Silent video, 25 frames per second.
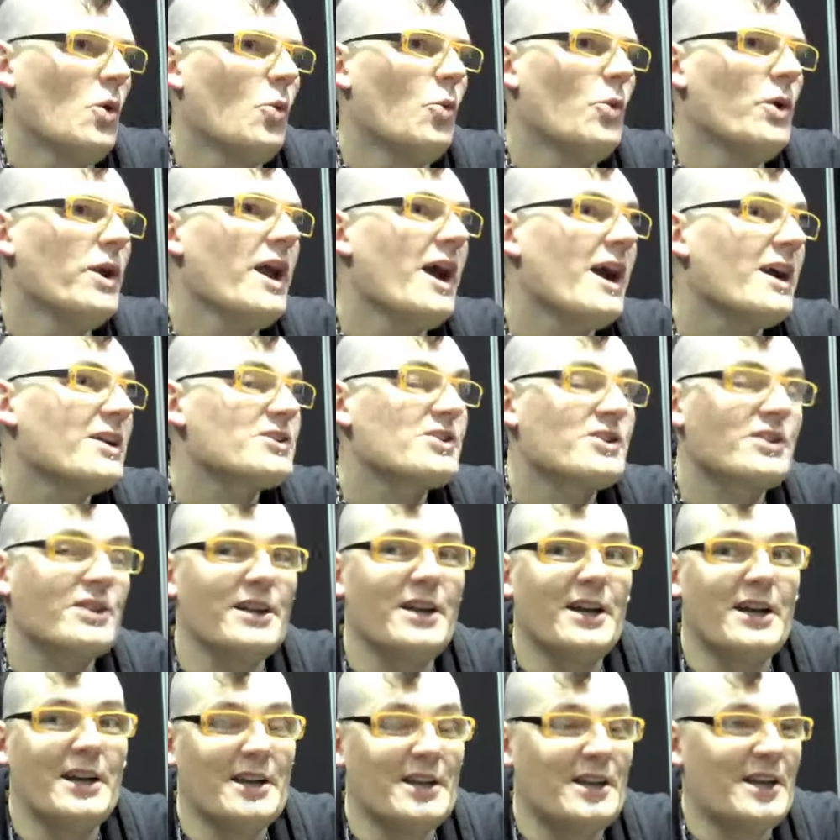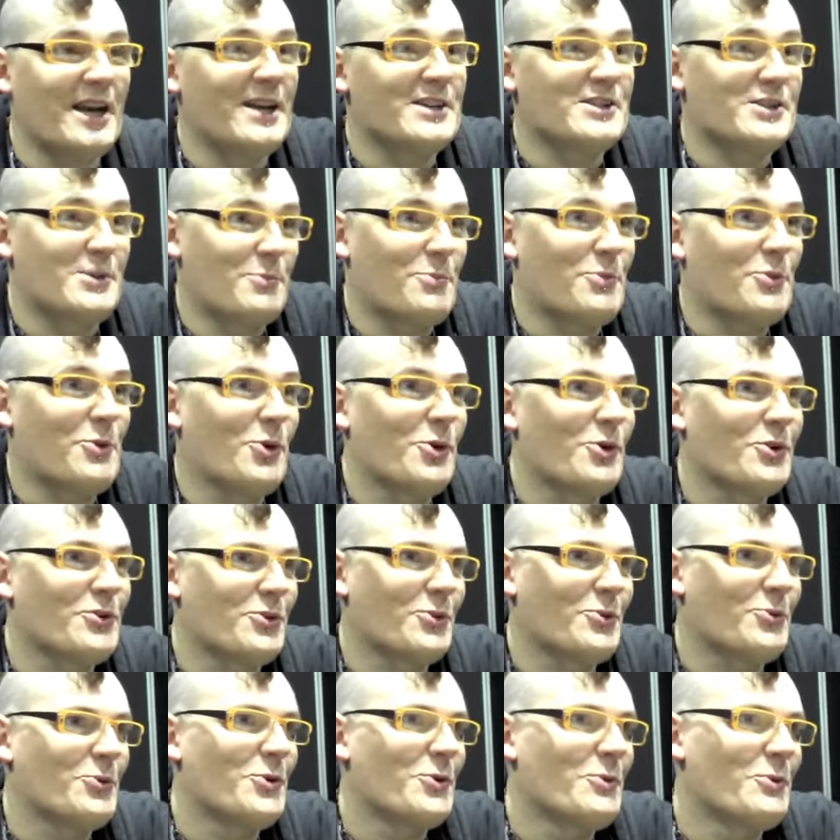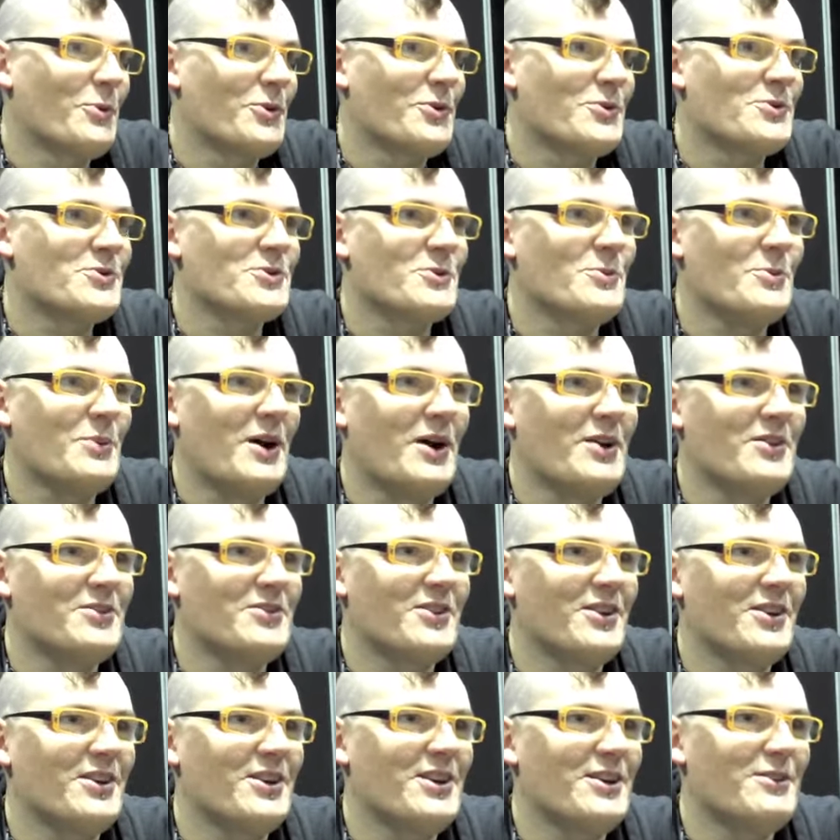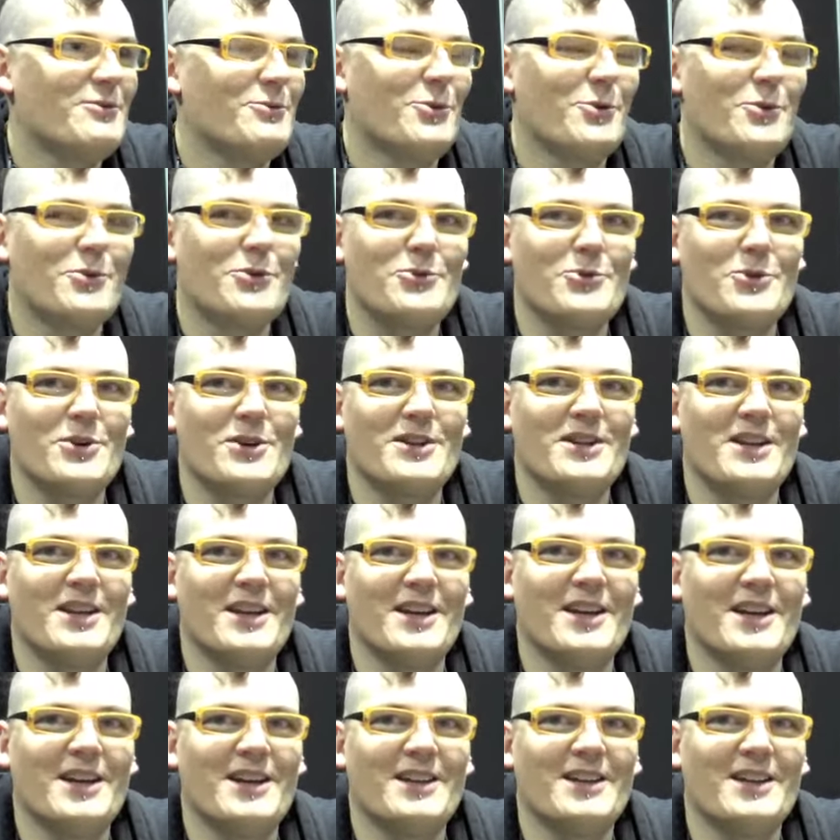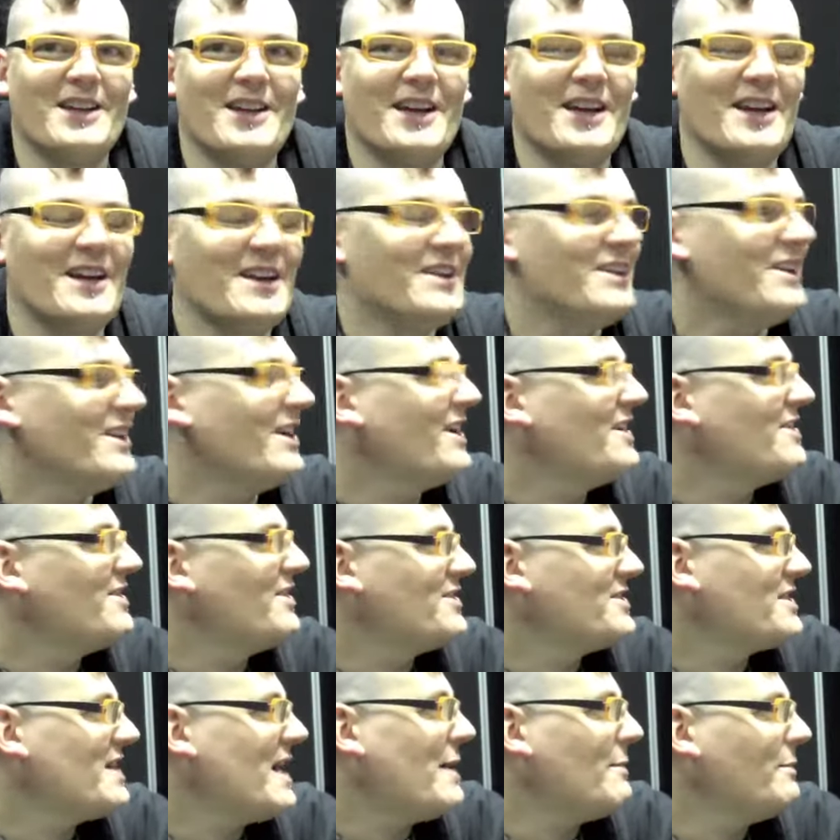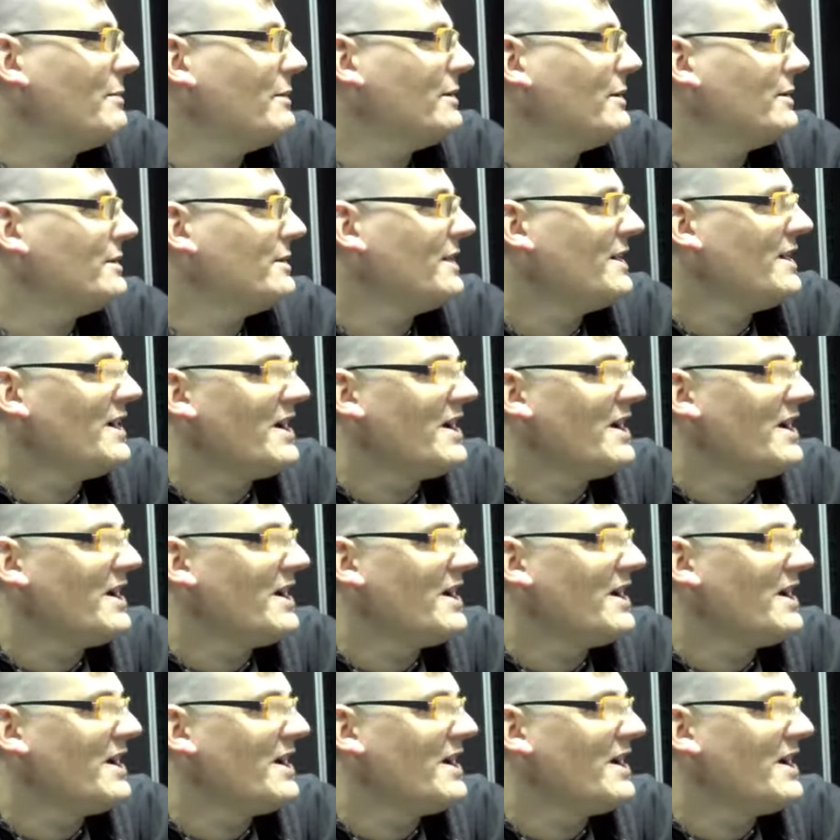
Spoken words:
We actually at Engadget broke the rumors about the Evo 3D and the tablet,